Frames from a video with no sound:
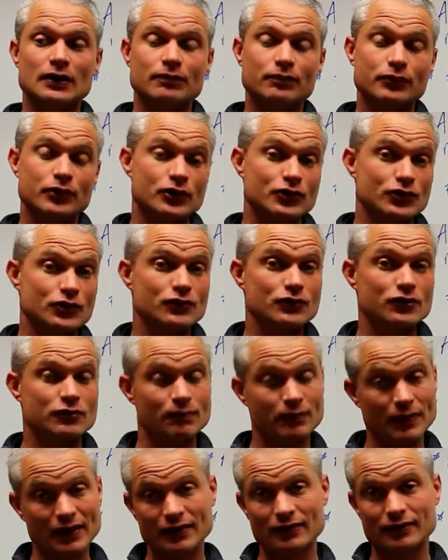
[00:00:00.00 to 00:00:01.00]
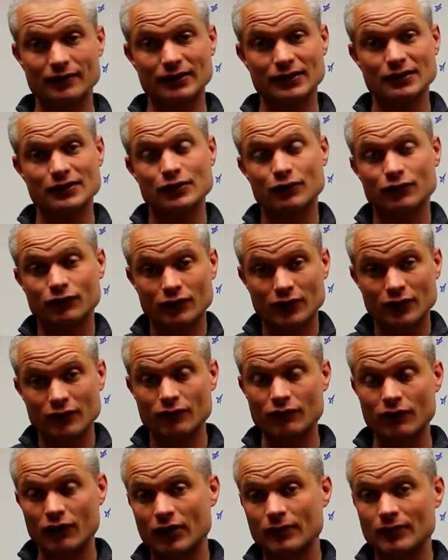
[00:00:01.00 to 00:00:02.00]
produce better in different
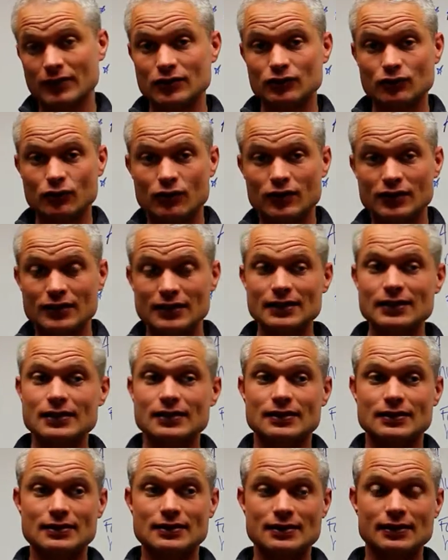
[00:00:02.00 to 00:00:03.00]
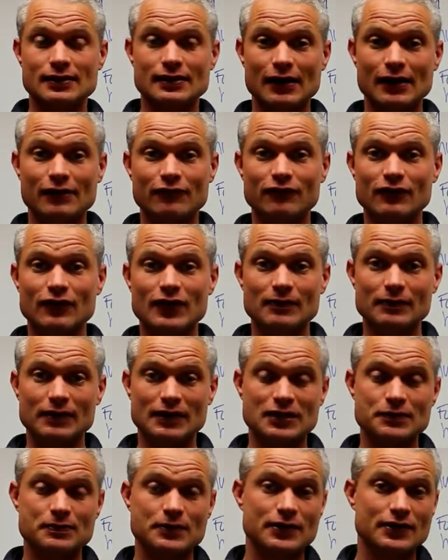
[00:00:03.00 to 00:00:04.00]
environmental conditions that that farm
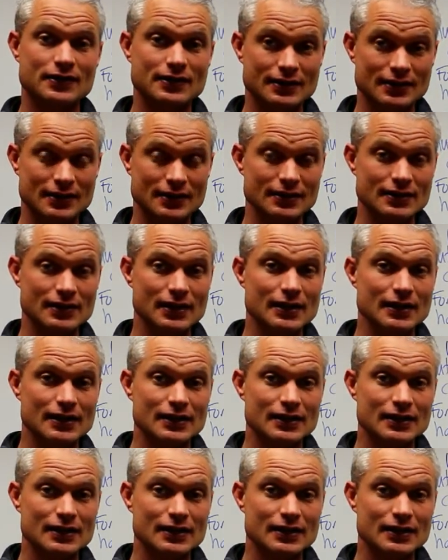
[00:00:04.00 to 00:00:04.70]
experiences.